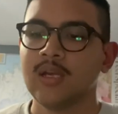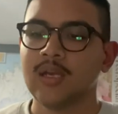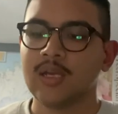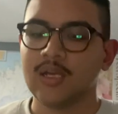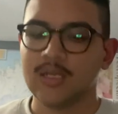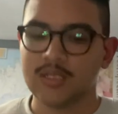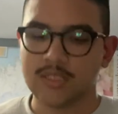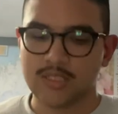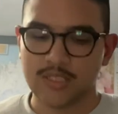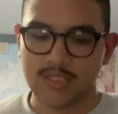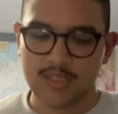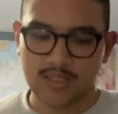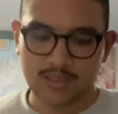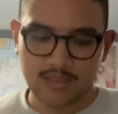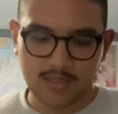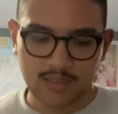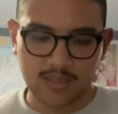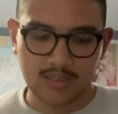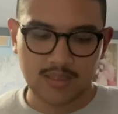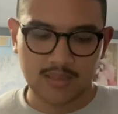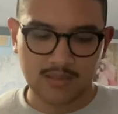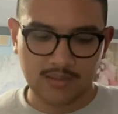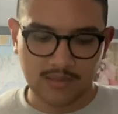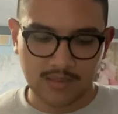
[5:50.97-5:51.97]
and just
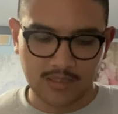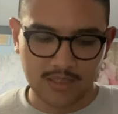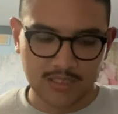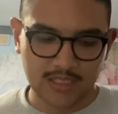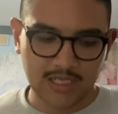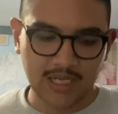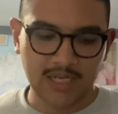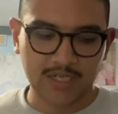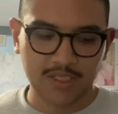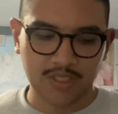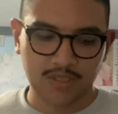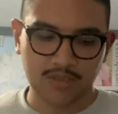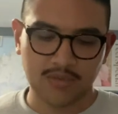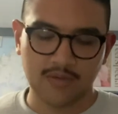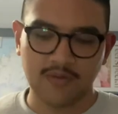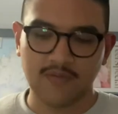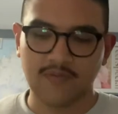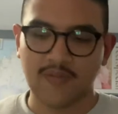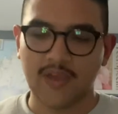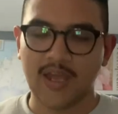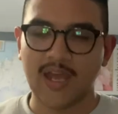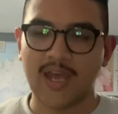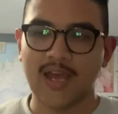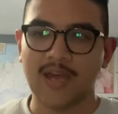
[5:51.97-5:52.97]
the the texture of
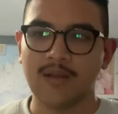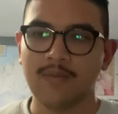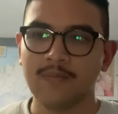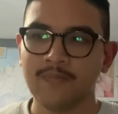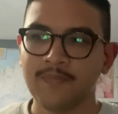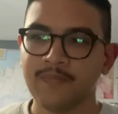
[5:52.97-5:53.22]
that